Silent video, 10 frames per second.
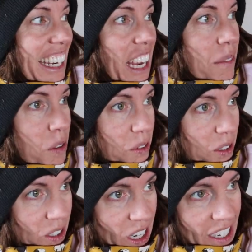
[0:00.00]
I came over
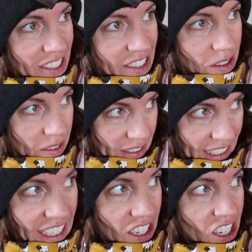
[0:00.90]
across
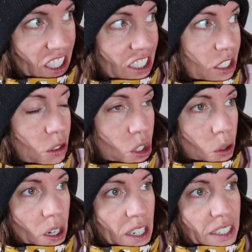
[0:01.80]
here to do
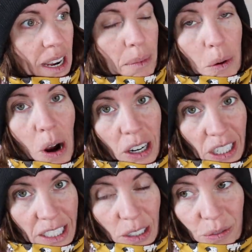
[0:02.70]
chores and my water
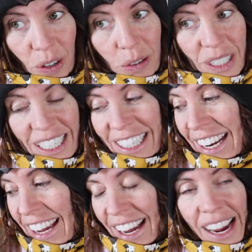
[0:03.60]
lines are frozen.
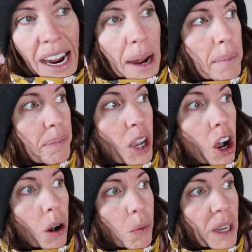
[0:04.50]

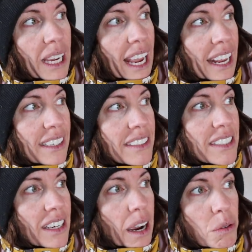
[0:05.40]
All weekend
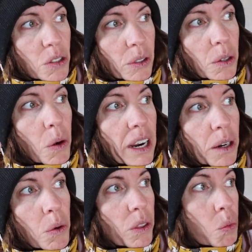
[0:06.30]
I was only
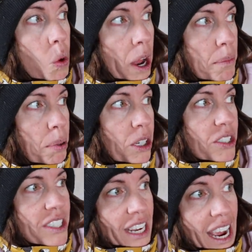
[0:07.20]
running with one per
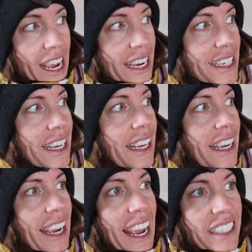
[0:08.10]
side,
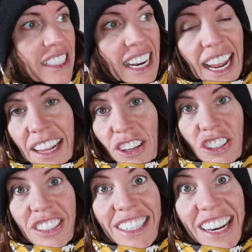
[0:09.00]
and today
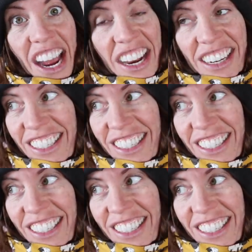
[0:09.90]
there's none.